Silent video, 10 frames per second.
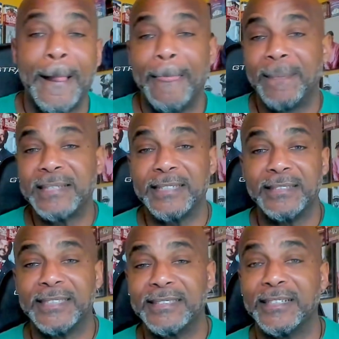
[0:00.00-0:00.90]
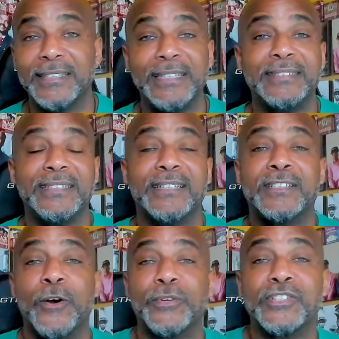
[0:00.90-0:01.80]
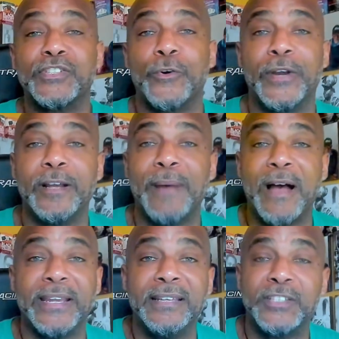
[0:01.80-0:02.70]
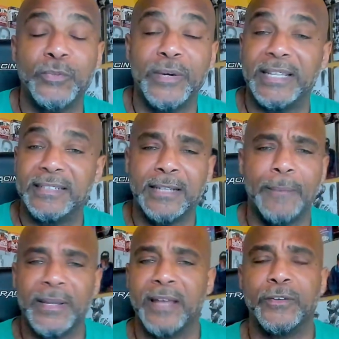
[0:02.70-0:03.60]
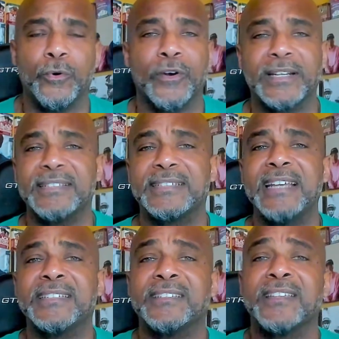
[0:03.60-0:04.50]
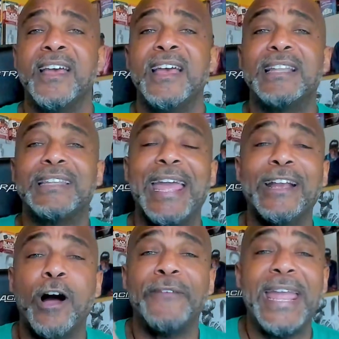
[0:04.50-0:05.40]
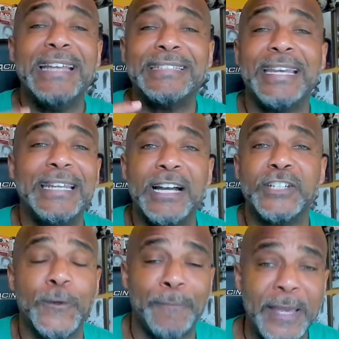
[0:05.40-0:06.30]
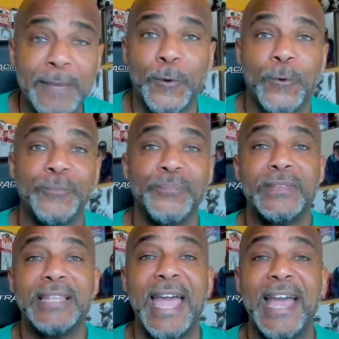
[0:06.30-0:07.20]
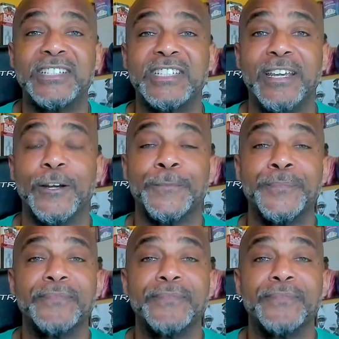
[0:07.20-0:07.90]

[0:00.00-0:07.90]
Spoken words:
Listen, Sister Alicia told a story about Intuit and a couple of other organizations laying off 1,800 people last year.